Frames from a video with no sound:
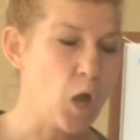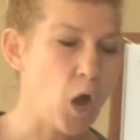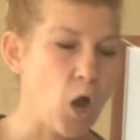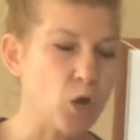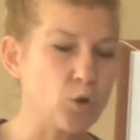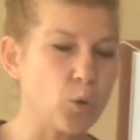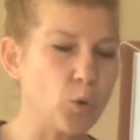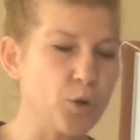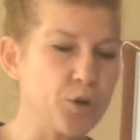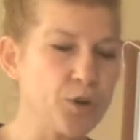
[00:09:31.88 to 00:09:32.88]
A
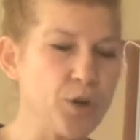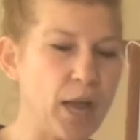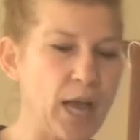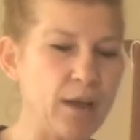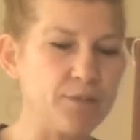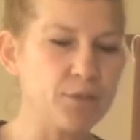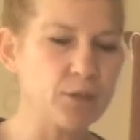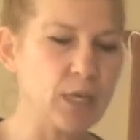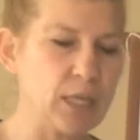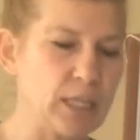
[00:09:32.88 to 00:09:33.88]
quarter after
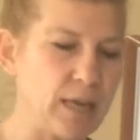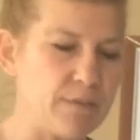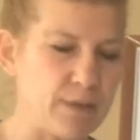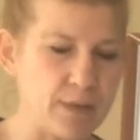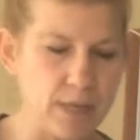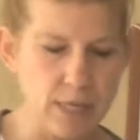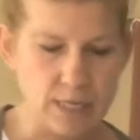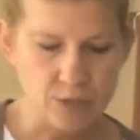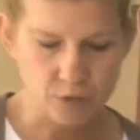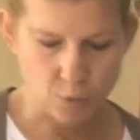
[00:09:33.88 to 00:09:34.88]
11.
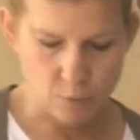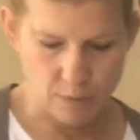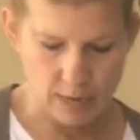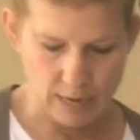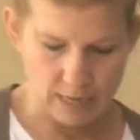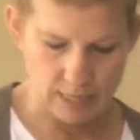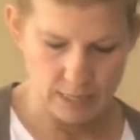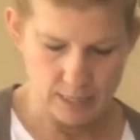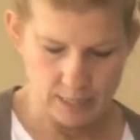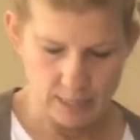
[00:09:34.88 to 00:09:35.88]
So my
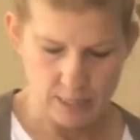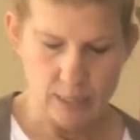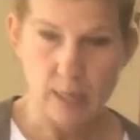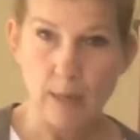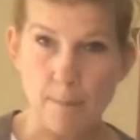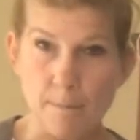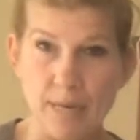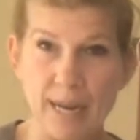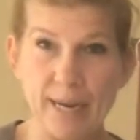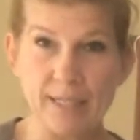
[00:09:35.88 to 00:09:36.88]

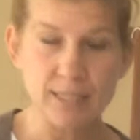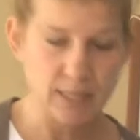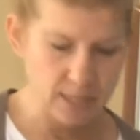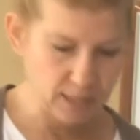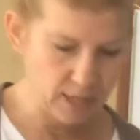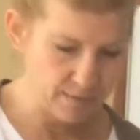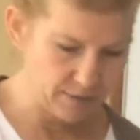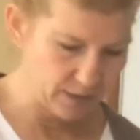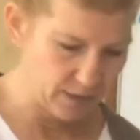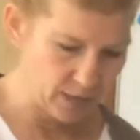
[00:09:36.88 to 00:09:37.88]
minute hand's on the
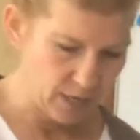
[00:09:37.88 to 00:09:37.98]
11.